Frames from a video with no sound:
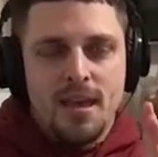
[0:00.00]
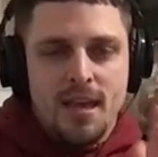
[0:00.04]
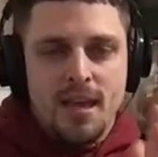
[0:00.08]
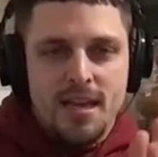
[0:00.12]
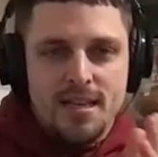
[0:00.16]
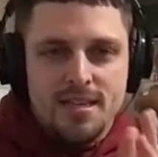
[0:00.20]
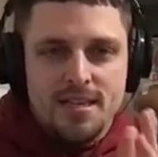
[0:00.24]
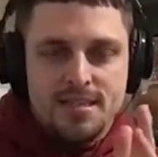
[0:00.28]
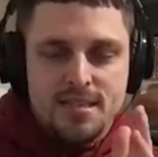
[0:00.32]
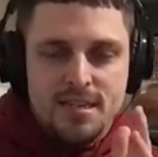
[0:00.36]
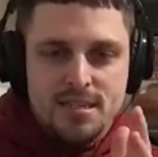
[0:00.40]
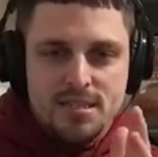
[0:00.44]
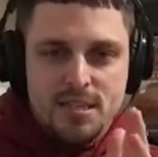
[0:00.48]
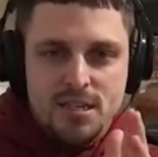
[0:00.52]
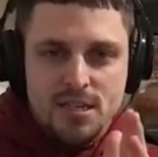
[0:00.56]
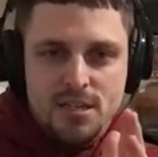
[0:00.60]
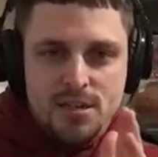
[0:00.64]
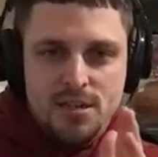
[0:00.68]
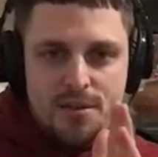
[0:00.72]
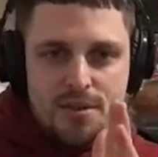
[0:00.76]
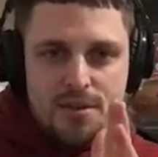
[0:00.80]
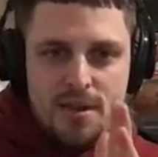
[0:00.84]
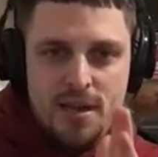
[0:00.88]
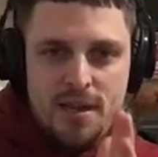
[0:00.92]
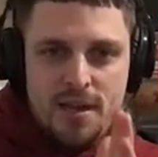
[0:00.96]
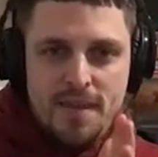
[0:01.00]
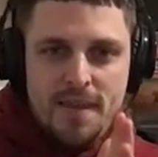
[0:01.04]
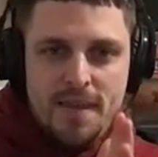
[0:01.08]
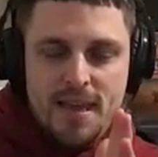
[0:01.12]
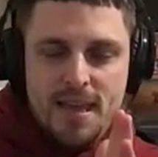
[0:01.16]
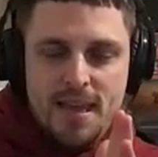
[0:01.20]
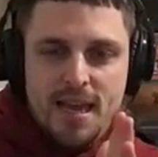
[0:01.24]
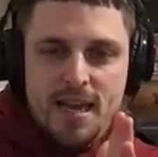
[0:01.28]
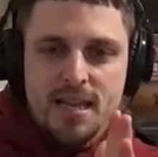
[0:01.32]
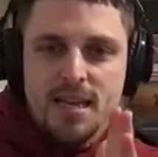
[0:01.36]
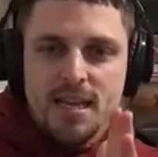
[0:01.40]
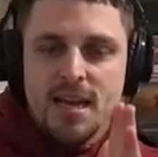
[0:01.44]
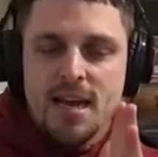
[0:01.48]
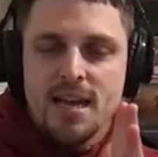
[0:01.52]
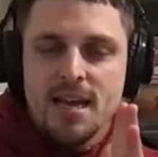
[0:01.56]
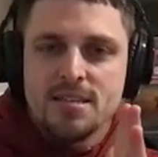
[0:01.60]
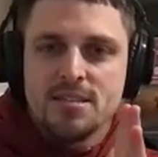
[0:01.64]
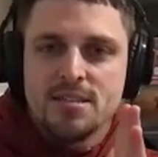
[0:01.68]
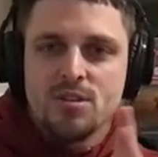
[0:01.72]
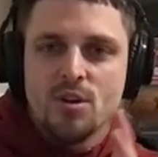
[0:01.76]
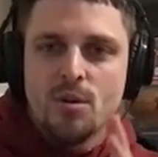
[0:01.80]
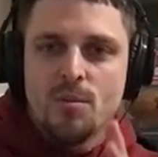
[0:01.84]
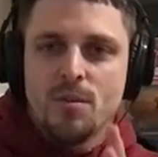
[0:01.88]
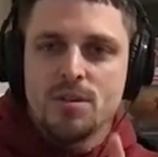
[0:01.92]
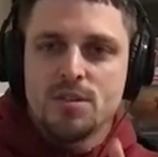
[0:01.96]
it's such a good thing that Kenny has
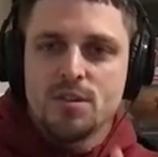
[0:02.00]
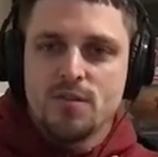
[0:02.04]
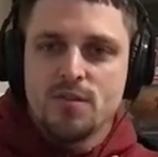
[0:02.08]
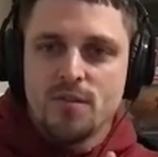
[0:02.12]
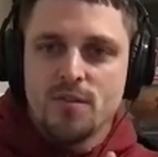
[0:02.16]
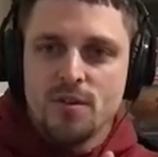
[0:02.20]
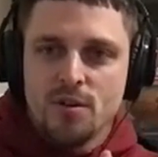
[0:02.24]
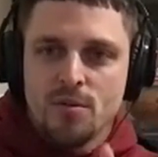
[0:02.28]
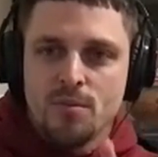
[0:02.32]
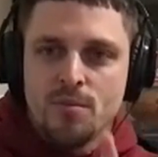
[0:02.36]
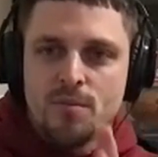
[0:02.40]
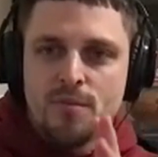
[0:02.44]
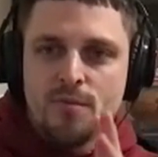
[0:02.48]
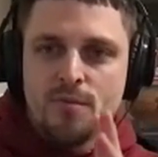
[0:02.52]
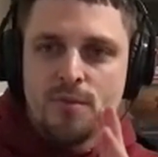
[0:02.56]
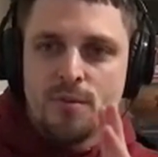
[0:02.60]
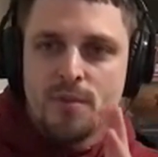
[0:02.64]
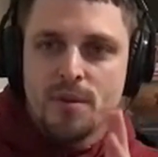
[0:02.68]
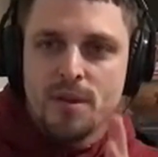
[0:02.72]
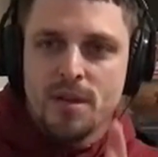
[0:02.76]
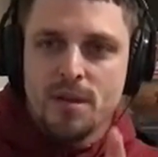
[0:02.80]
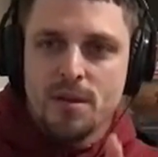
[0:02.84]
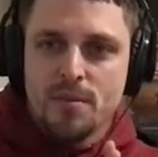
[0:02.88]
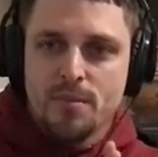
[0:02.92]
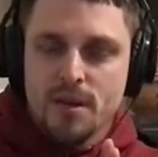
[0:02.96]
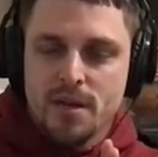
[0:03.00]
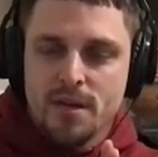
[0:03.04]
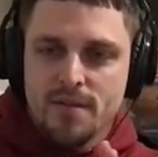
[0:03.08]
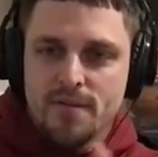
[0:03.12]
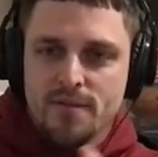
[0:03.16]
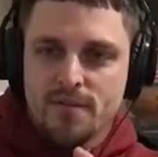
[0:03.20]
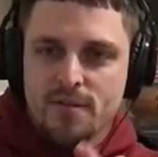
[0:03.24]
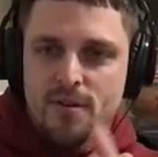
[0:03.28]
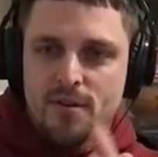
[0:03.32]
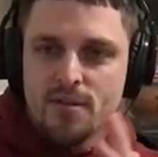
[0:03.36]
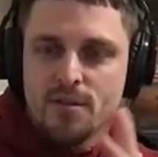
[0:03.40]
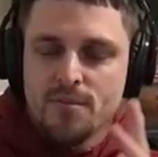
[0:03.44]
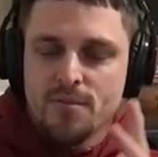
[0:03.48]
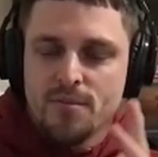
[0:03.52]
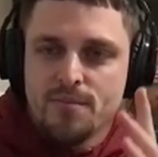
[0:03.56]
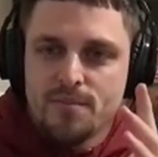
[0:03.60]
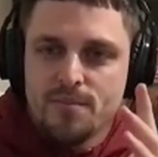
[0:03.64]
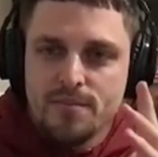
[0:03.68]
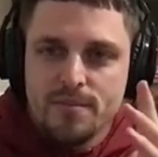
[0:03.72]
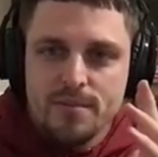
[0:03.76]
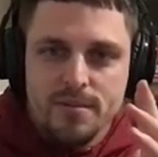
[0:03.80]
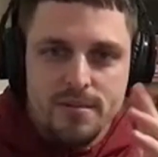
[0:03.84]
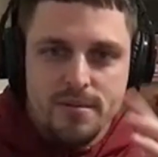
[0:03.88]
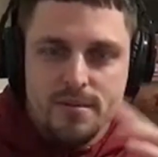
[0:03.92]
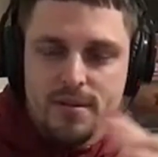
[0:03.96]
so much film from being at Pitt for all
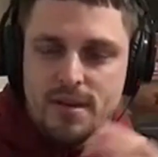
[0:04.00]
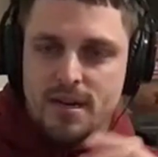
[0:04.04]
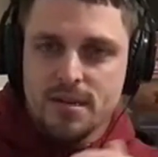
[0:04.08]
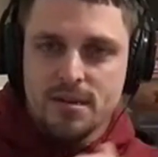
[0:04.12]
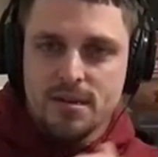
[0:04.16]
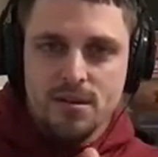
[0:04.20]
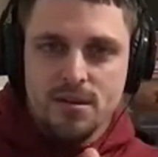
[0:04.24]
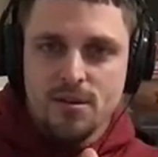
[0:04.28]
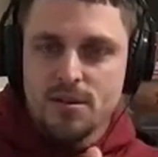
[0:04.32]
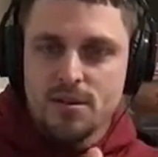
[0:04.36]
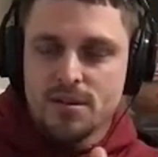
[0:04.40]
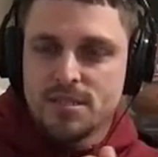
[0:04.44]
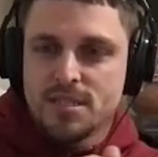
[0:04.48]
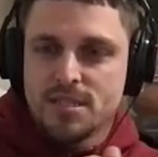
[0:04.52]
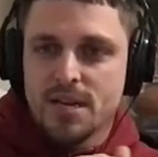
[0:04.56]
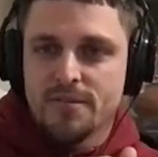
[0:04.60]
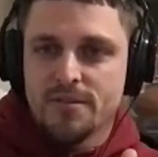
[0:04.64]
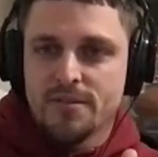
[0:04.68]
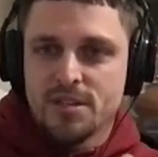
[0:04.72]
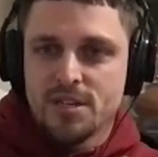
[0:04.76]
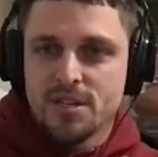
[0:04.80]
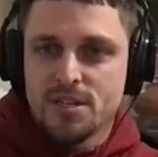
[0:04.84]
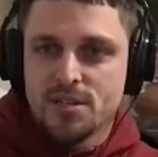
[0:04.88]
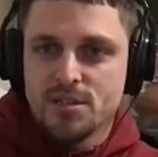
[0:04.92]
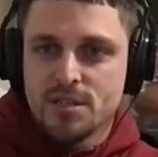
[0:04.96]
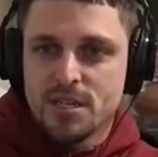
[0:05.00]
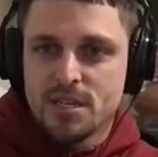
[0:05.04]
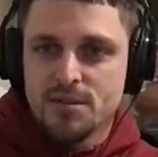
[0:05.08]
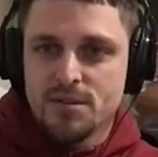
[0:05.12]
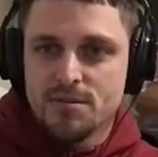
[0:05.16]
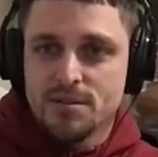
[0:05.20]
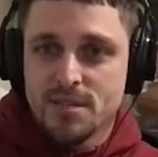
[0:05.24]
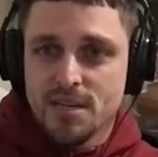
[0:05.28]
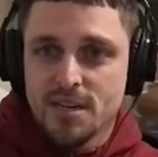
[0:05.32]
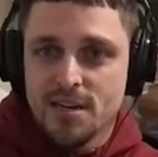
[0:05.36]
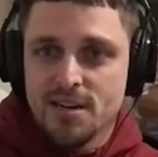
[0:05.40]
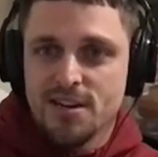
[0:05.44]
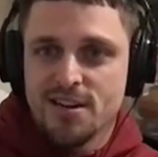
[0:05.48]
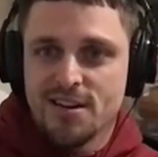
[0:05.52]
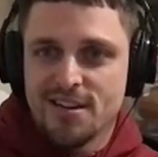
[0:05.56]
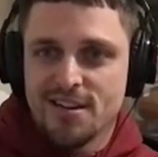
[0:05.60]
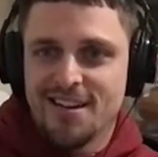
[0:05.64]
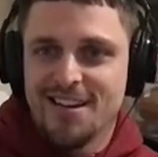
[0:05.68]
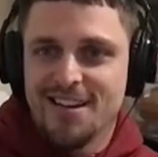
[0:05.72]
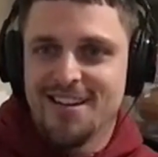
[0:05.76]
the 7 years that he was there,